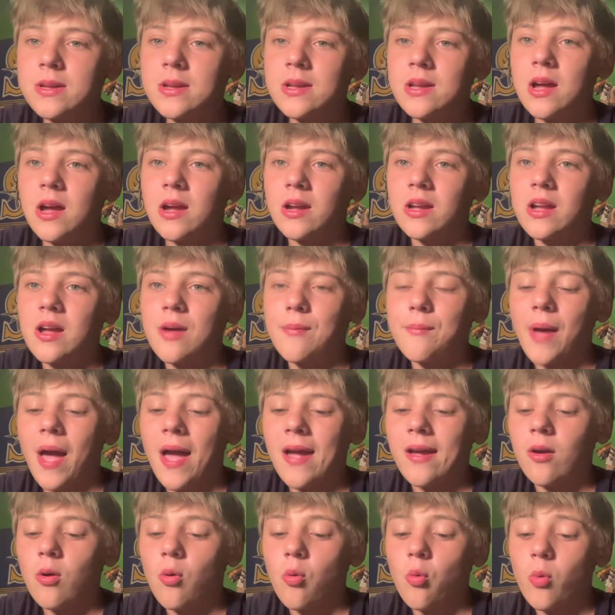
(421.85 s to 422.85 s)
a
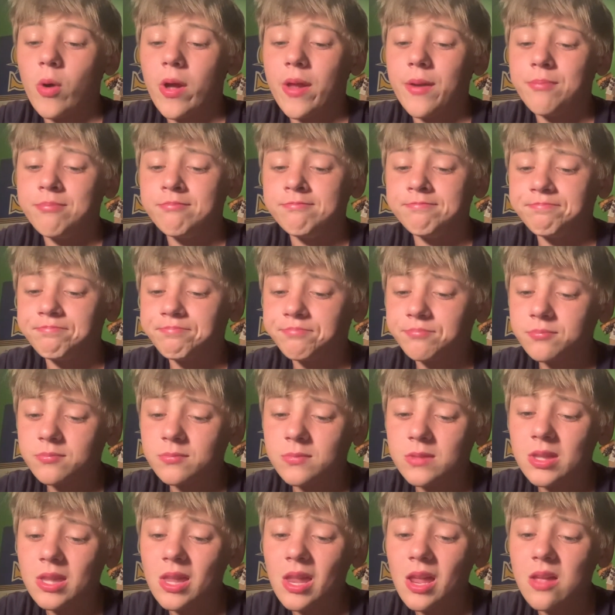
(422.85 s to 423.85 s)
comeback win.
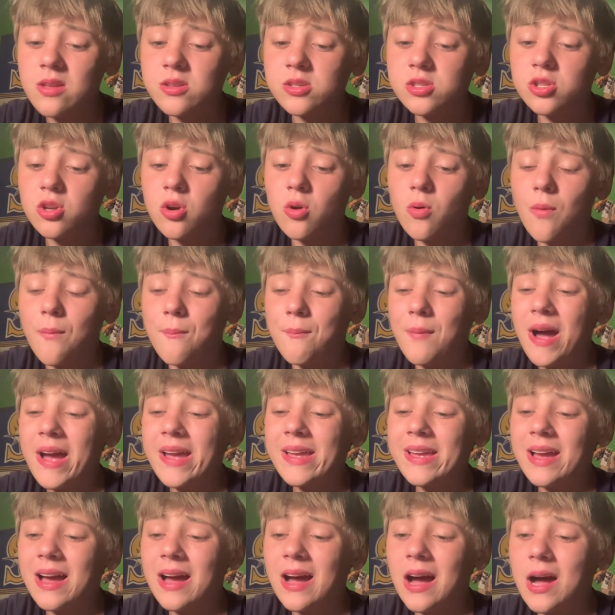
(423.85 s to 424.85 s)
So
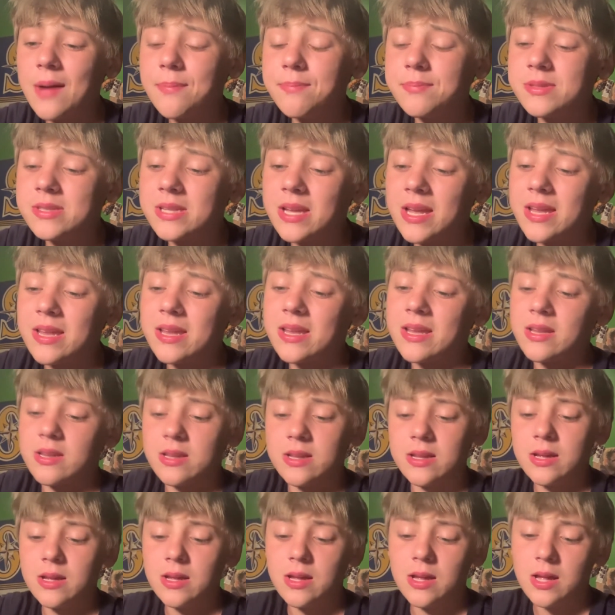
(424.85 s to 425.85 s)
my
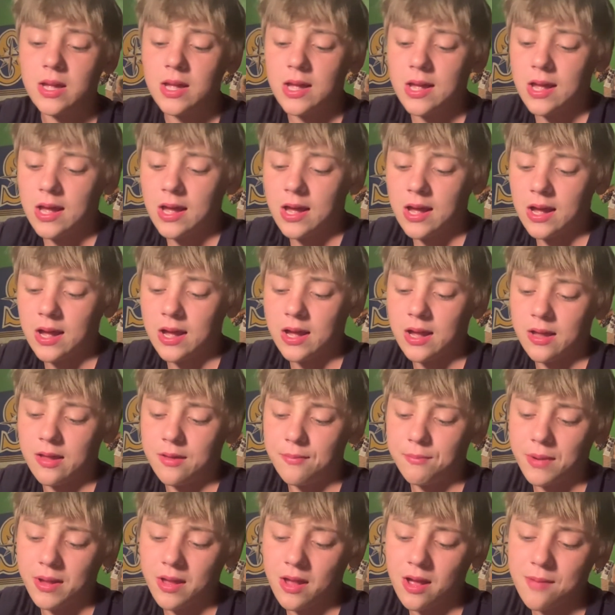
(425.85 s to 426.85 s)
updated uh,
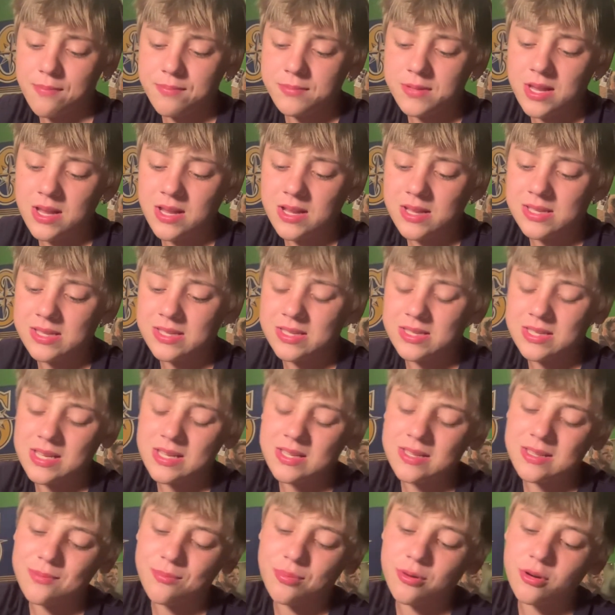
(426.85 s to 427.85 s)
my updated
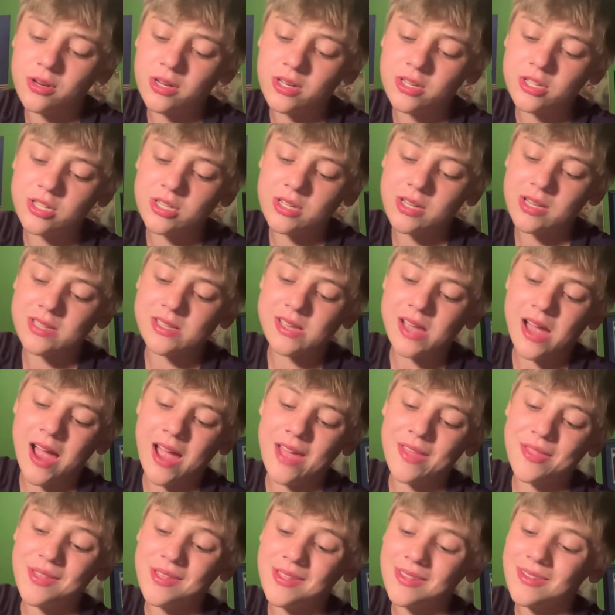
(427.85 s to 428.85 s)
season prediction is
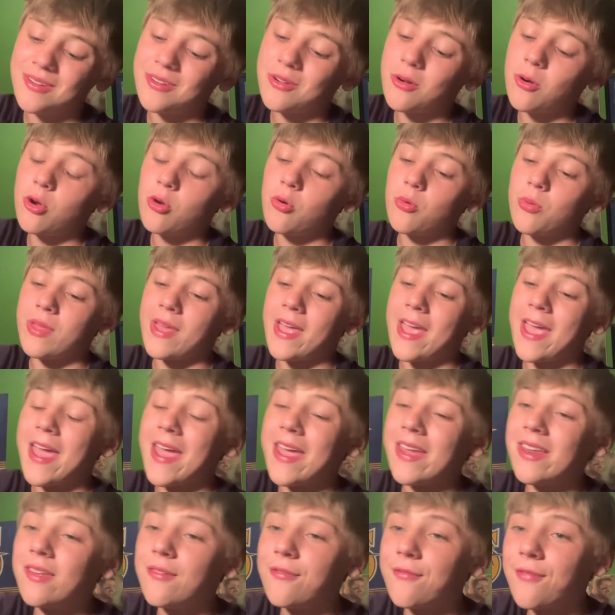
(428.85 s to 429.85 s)
I think they're going with
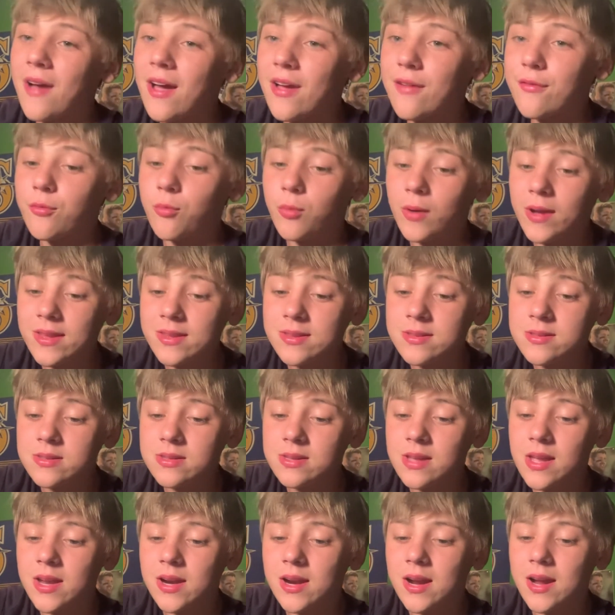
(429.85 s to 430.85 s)
85
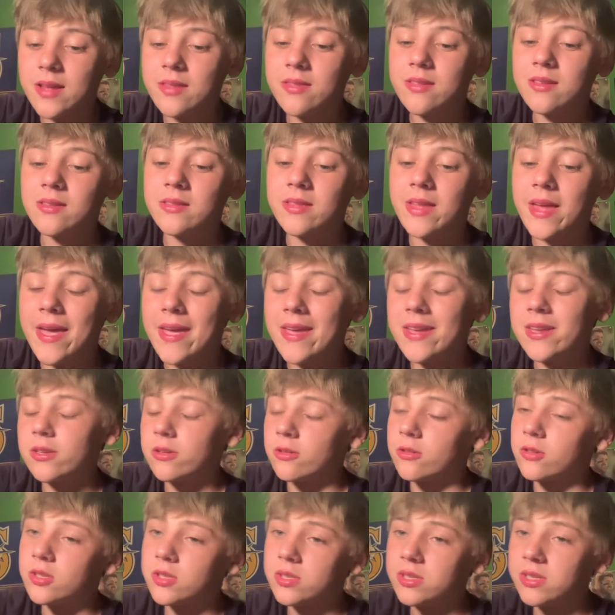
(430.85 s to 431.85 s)
wins, and I think the A's
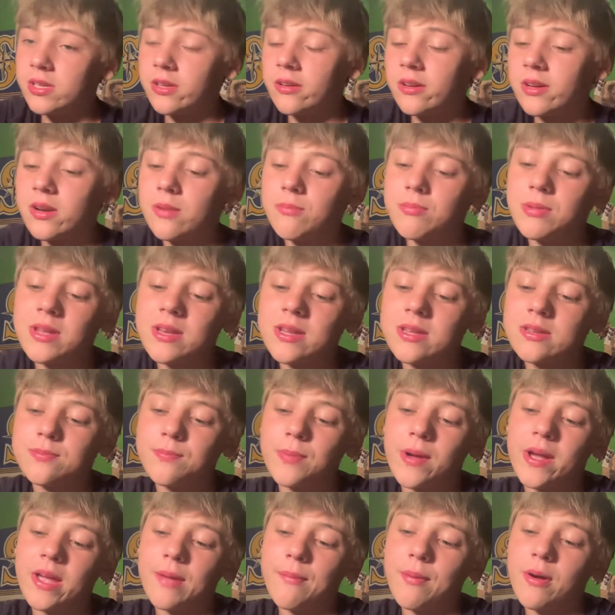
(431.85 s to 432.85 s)
are still going to beat us
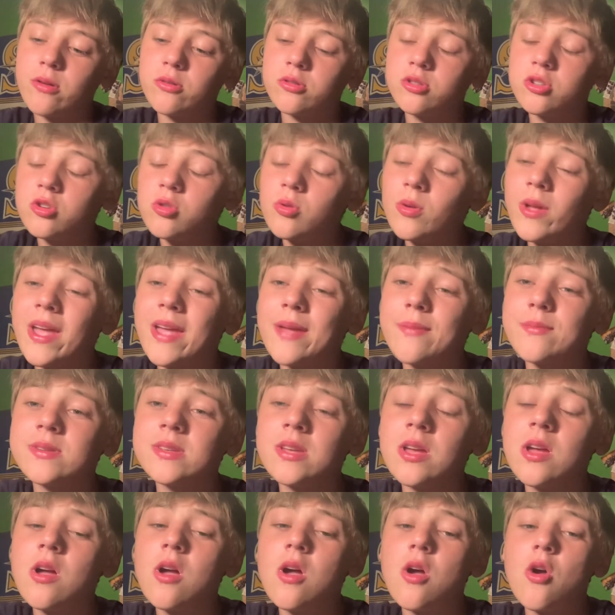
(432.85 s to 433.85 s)
by about two games
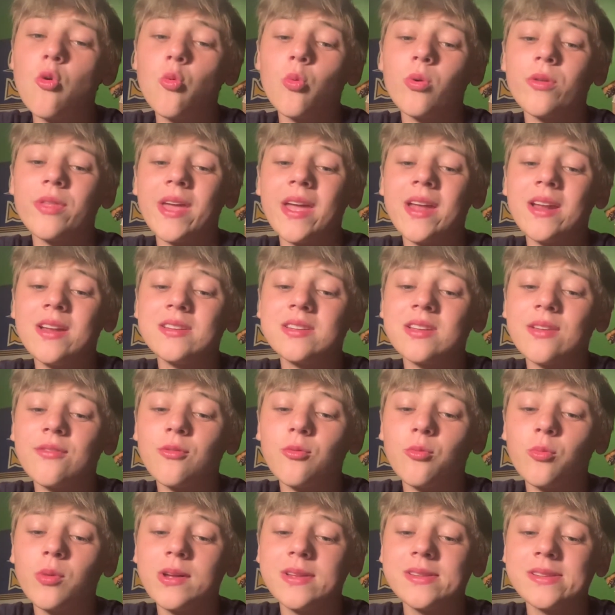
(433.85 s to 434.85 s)
with
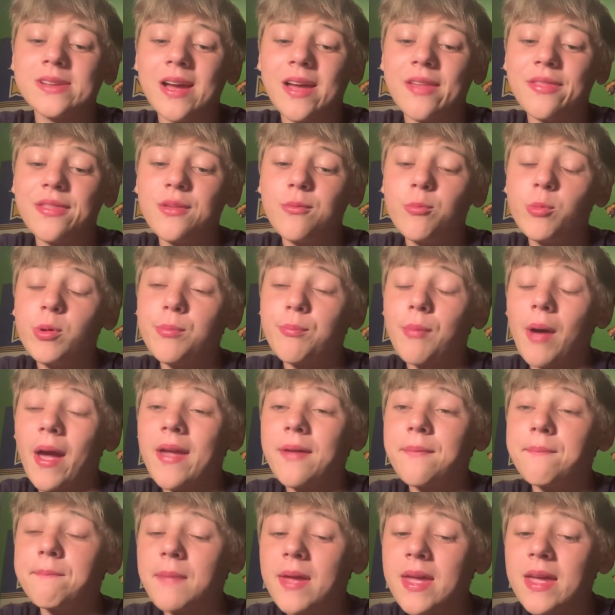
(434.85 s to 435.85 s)
87 wins. I think we
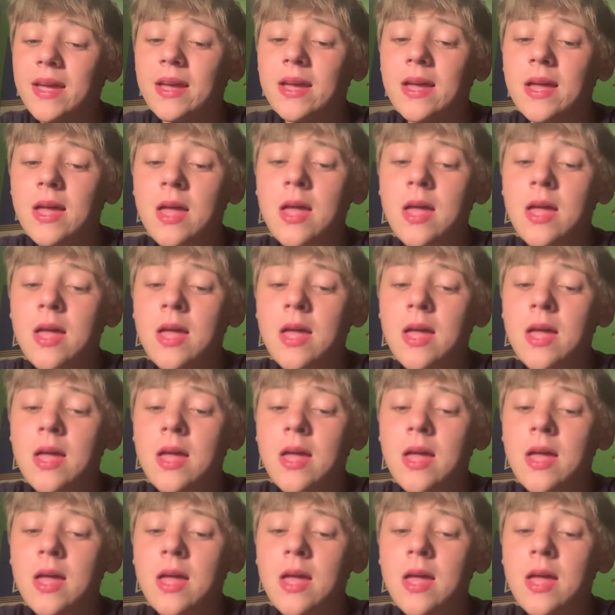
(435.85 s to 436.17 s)
might make